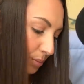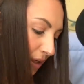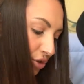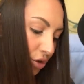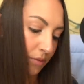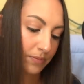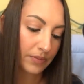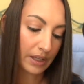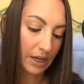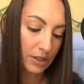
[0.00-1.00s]
picture
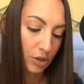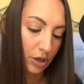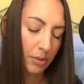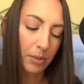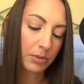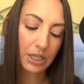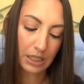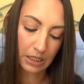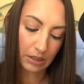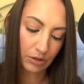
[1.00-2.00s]
that I took. I remember
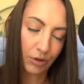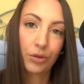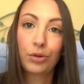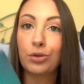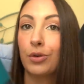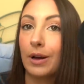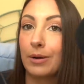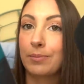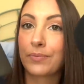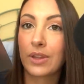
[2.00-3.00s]
taking in the third grade.
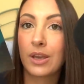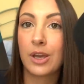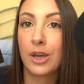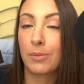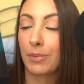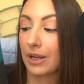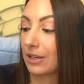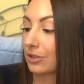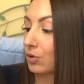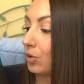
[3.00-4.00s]

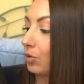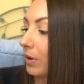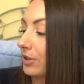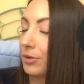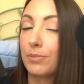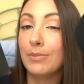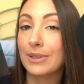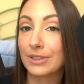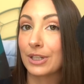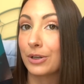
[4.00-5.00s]
My school went to
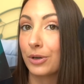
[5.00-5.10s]
Mystic